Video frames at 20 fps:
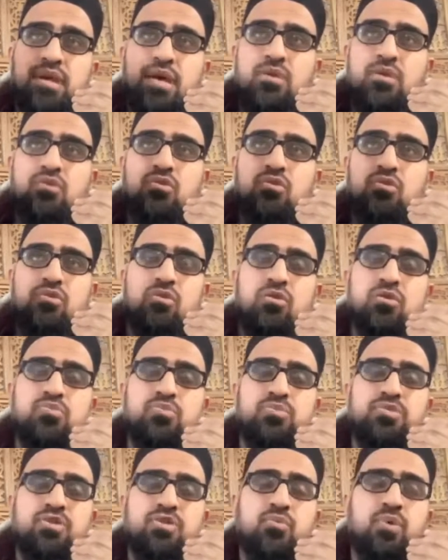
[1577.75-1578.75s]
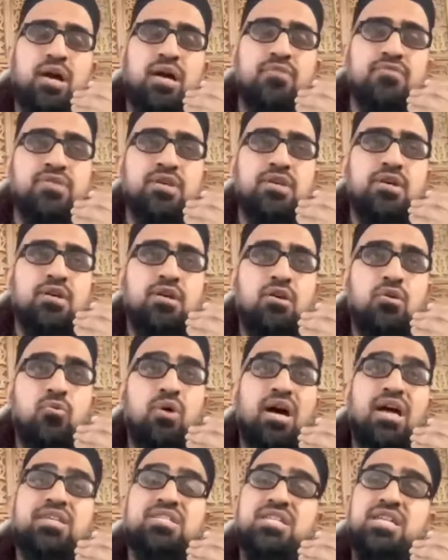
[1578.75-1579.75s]
Yeah, your husbands and wives.
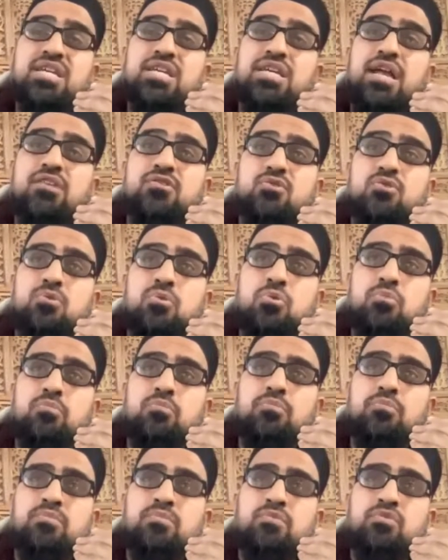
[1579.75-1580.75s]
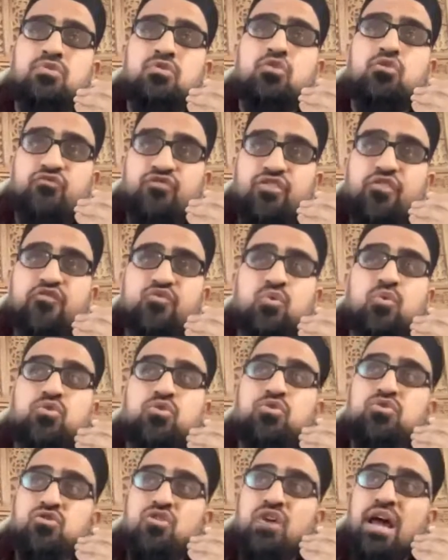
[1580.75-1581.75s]
Wa ashiratukum, and then the 5th one,
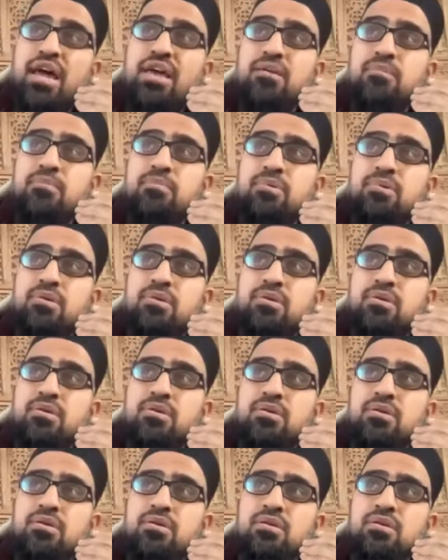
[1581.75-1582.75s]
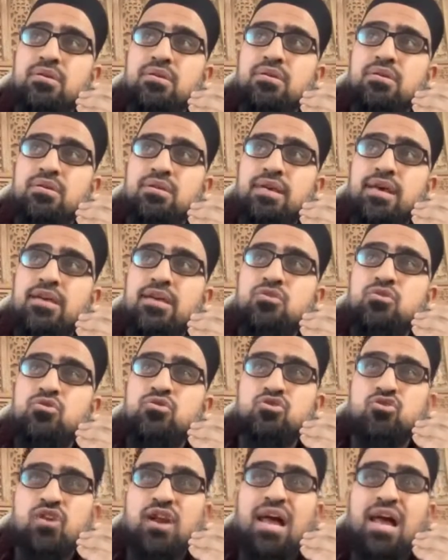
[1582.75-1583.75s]
your tribe. Yeah, your
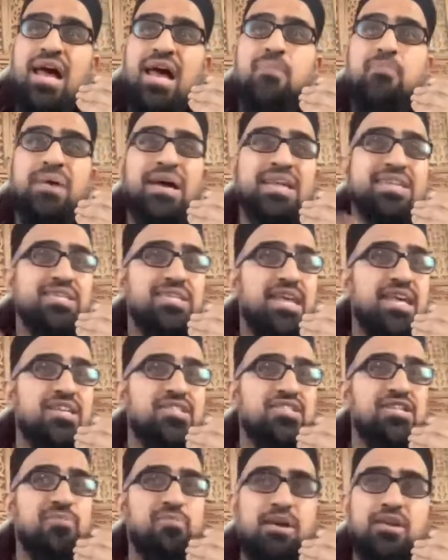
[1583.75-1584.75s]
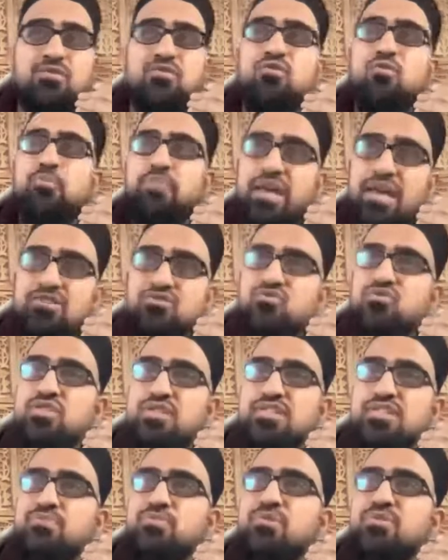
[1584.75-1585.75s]
tribe, my nation, my
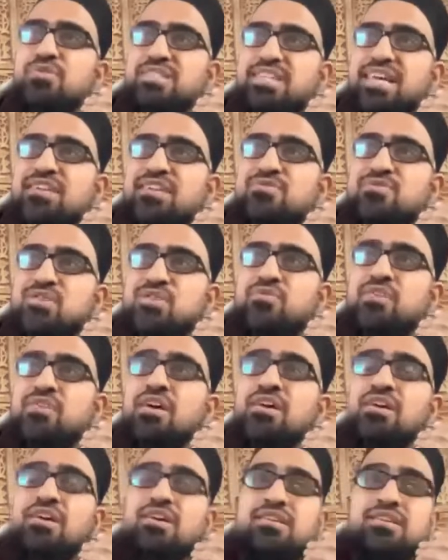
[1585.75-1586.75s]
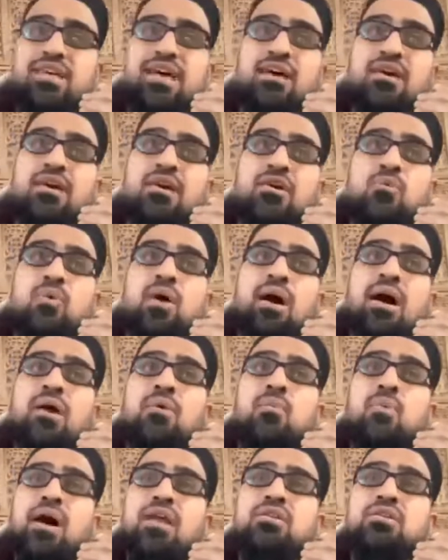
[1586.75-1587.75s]
patriotism, all this kind of stuff. Yeah, wa
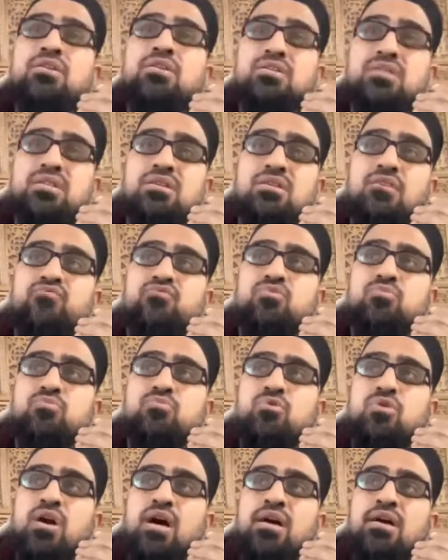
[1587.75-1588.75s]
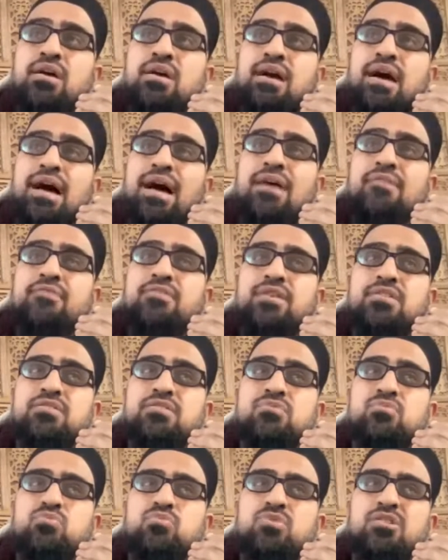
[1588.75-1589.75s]
amwalin iqtaraftumuha, and
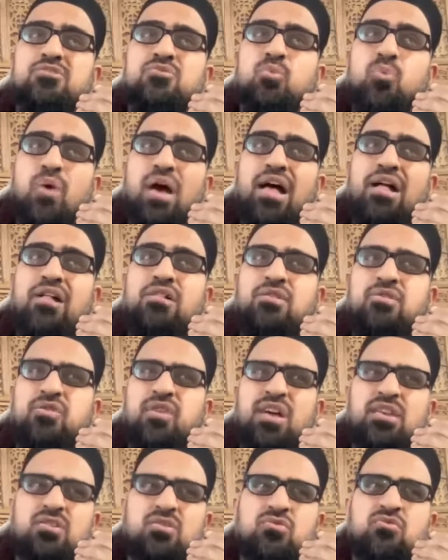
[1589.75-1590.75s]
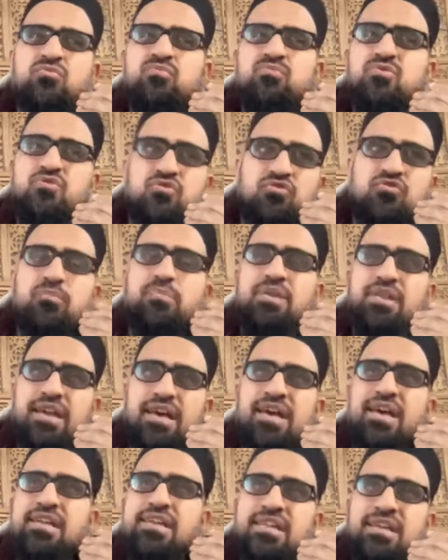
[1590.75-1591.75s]
this wealth that you've been
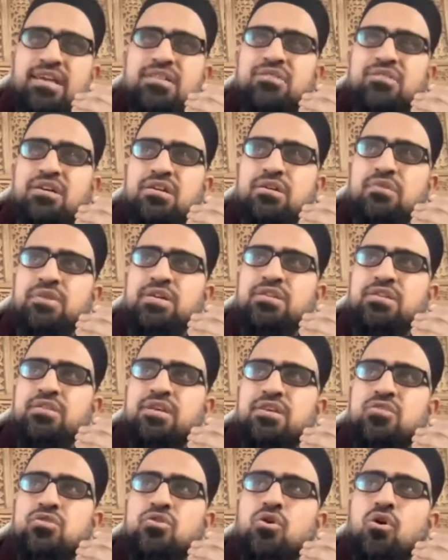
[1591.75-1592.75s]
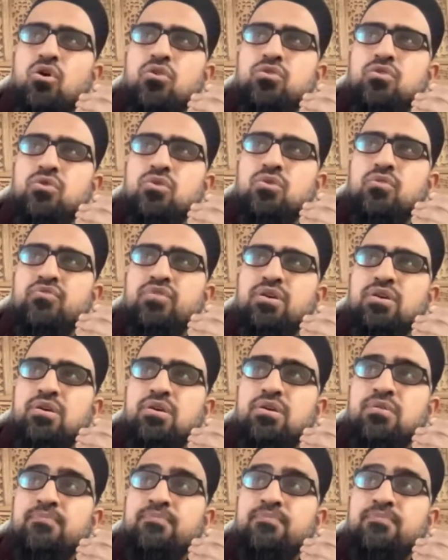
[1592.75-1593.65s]
earning and that you're guarding over.